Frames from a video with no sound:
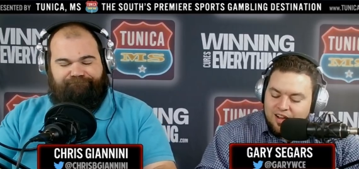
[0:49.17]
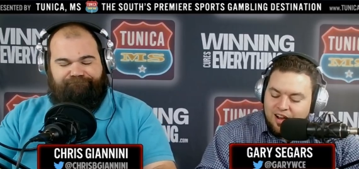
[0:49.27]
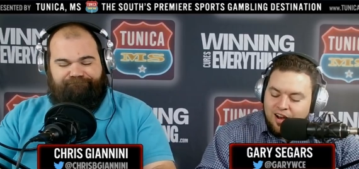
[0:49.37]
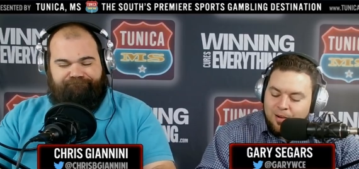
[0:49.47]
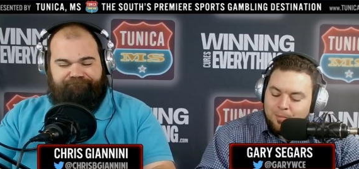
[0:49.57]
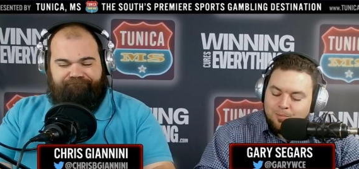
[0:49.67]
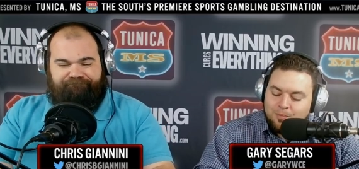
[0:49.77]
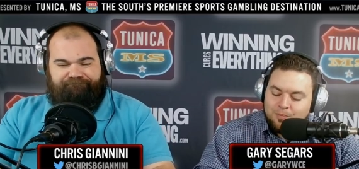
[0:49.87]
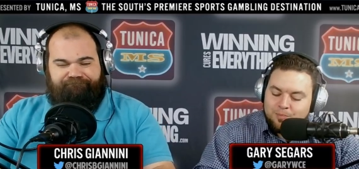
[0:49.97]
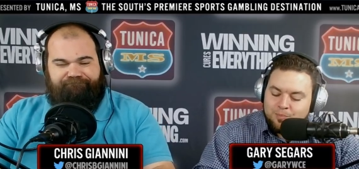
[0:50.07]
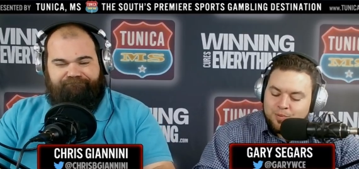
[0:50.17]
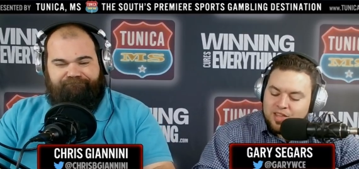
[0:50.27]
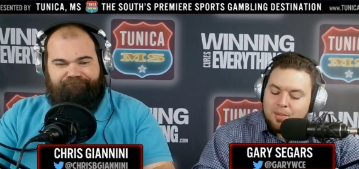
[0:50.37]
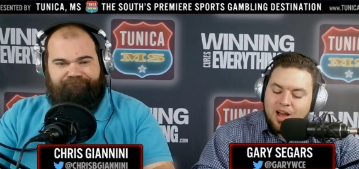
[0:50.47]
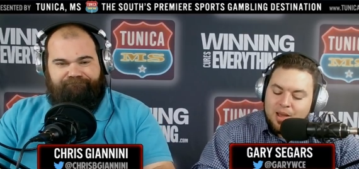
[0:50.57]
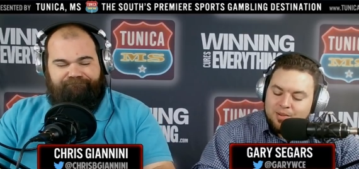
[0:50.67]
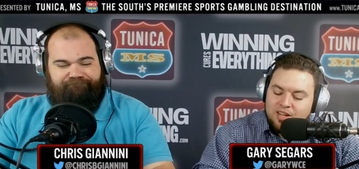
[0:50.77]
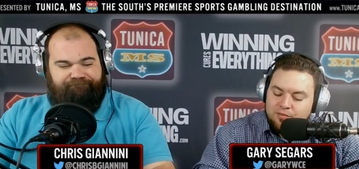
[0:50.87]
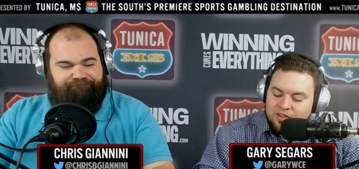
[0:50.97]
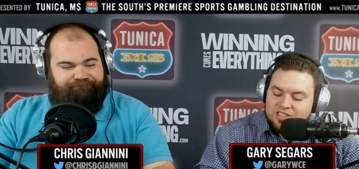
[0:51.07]
Speaker 1: Um, but that Miami
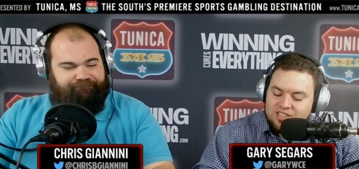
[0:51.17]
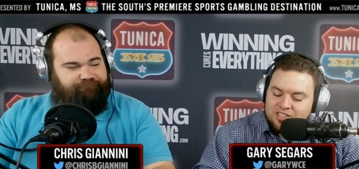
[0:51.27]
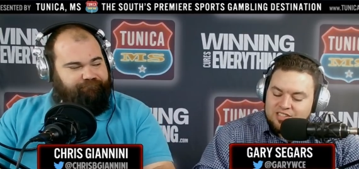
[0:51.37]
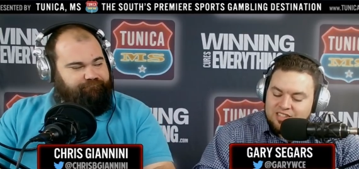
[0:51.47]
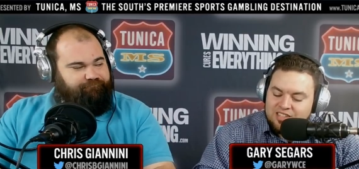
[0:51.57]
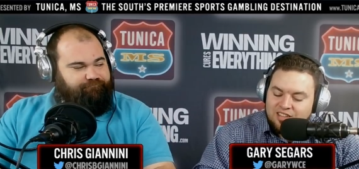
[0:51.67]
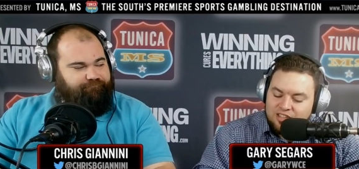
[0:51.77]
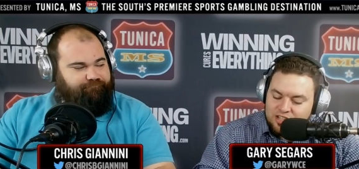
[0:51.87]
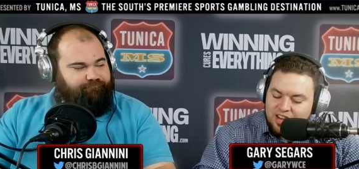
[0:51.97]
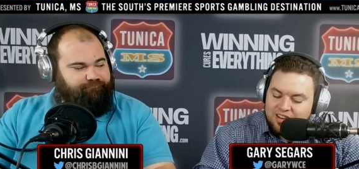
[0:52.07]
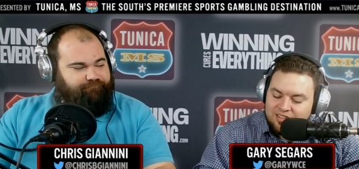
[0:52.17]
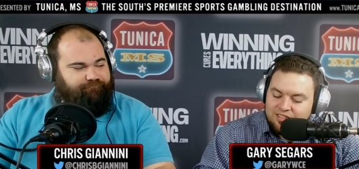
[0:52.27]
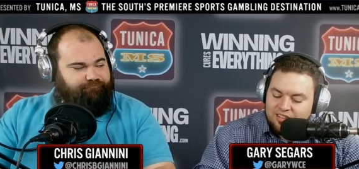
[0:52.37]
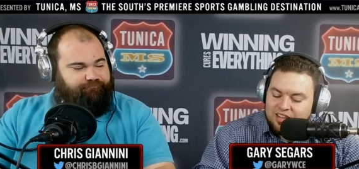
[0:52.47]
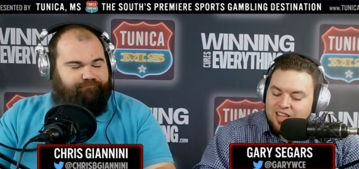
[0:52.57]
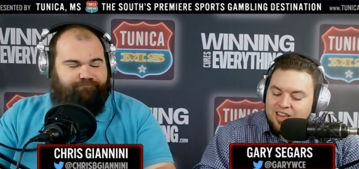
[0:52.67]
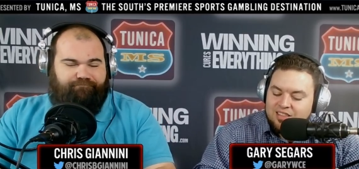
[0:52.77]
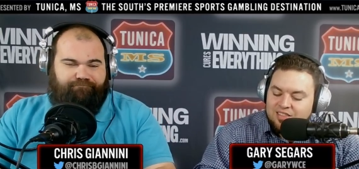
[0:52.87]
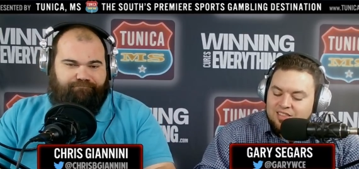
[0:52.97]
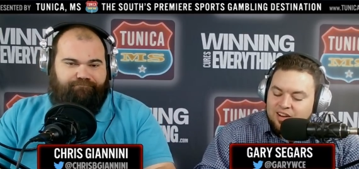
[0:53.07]
defense is is legit. Like
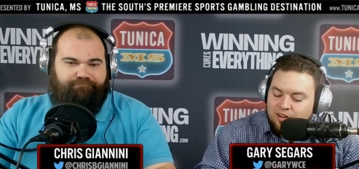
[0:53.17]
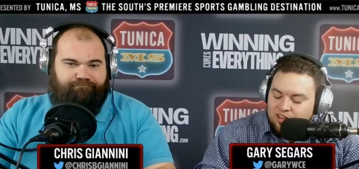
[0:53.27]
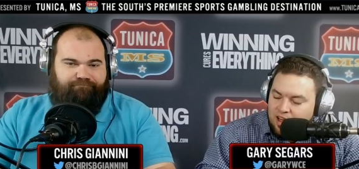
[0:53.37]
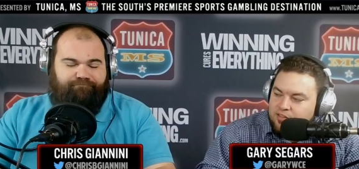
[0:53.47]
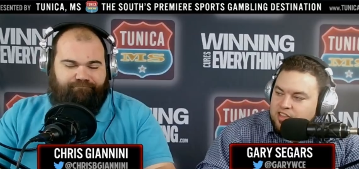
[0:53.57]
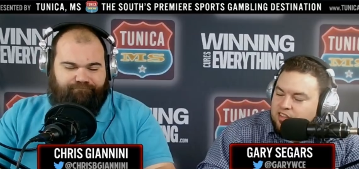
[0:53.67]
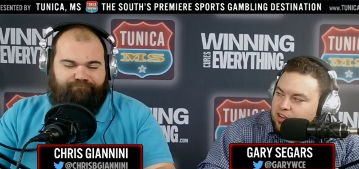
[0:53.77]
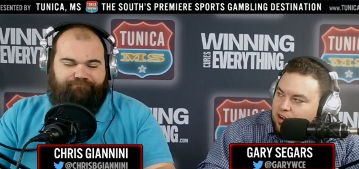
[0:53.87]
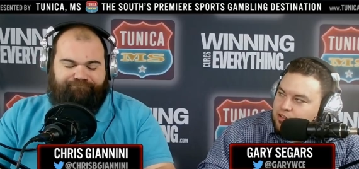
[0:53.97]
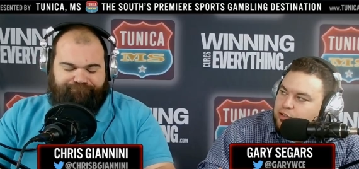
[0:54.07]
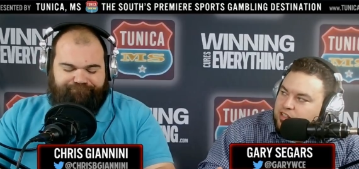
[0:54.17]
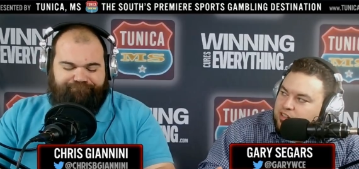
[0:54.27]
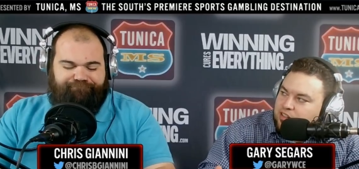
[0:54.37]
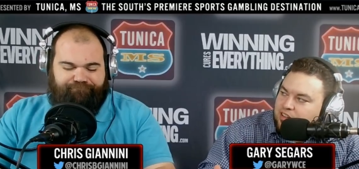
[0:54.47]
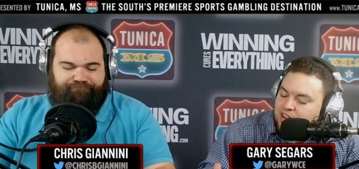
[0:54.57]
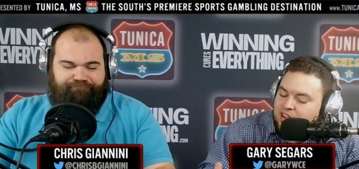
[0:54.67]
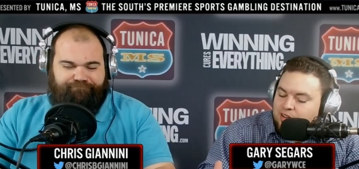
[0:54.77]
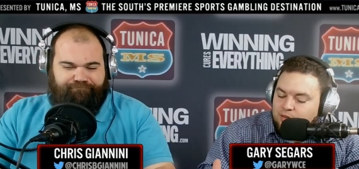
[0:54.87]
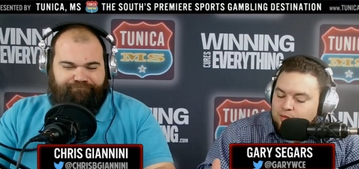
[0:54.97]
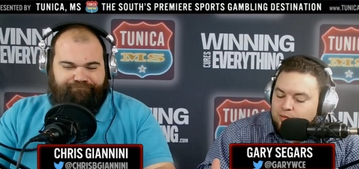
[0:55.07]
they they are 11th in the country
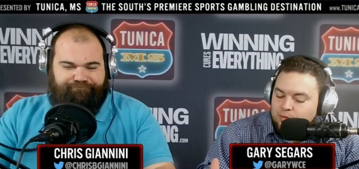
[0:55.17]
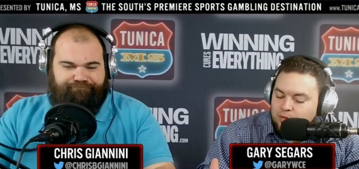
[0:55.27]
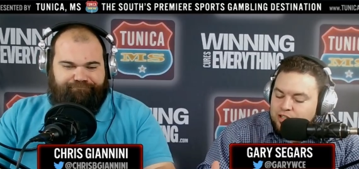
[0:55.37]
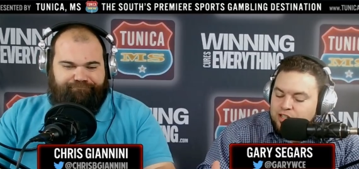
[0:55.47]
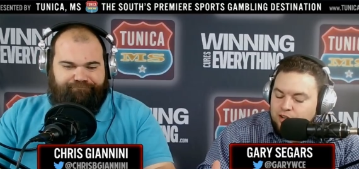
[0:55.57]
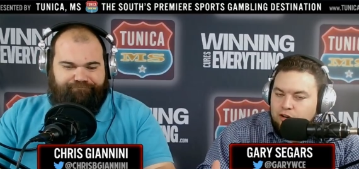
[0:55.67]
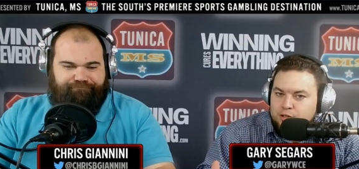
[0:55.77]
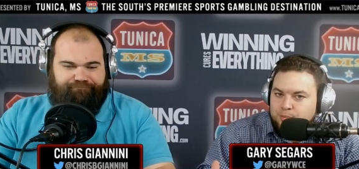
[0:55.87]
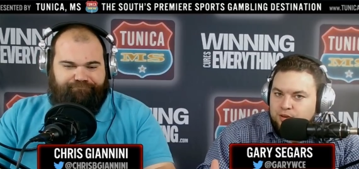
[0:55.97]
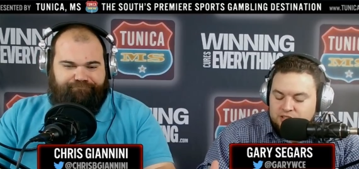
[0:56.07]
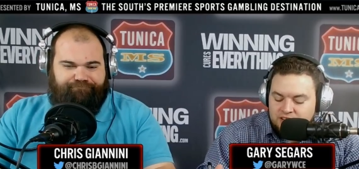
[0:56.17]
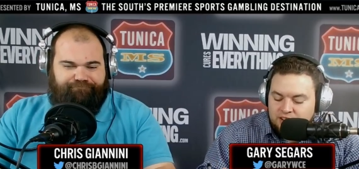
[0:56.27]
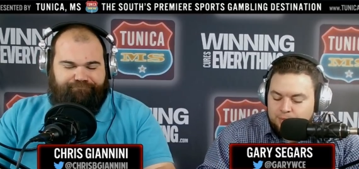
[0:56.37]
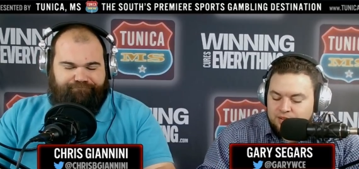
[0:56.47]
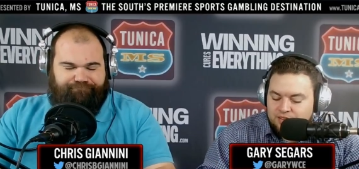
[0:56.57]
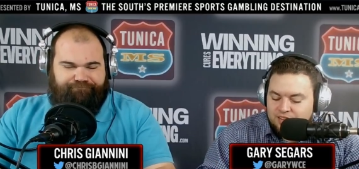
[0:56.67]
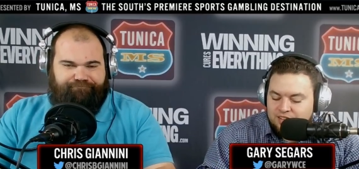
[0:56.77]
in rushing yards per attempt.